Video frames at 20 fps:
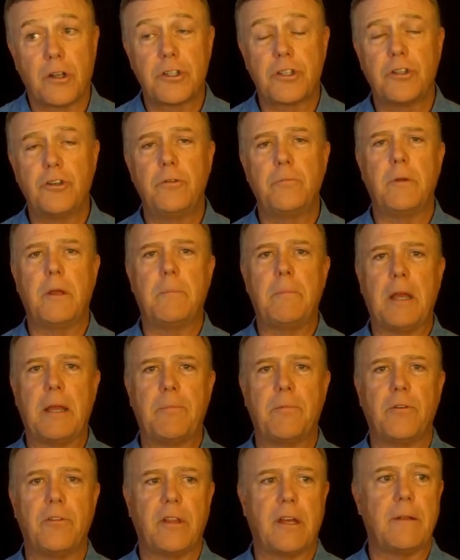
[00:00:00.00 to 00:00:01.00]
It'll soon be
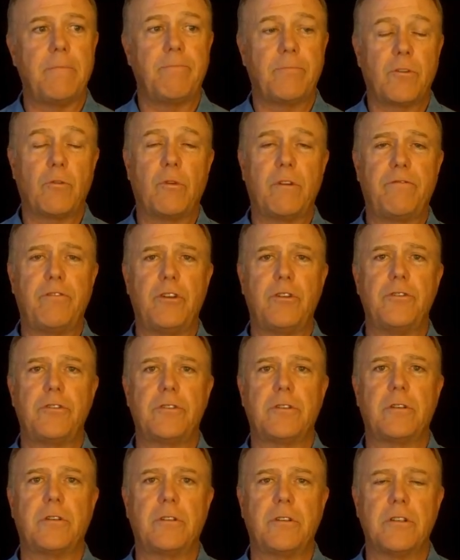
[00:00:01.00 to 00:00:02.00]
people that
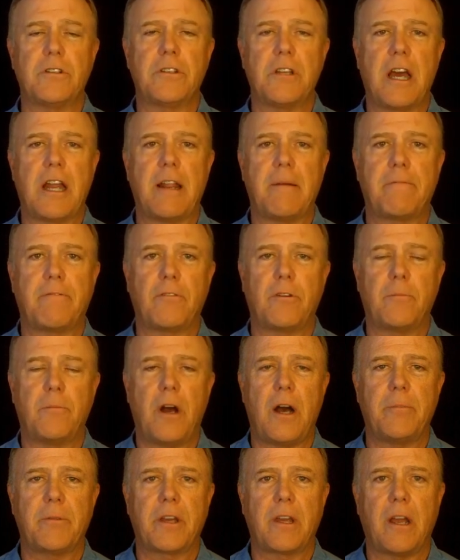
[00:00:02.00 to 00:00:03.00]
refuse to sign up for
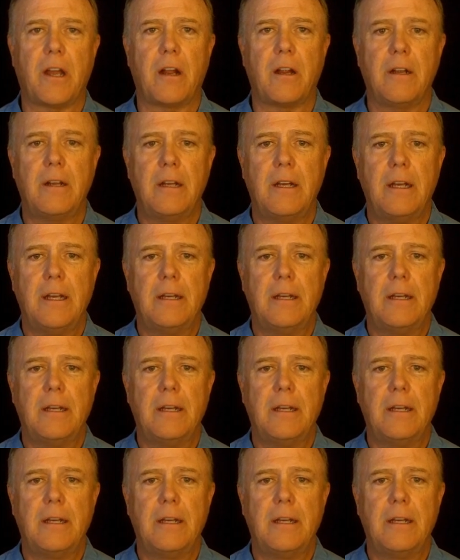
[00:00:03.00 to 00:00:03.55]
Obamacare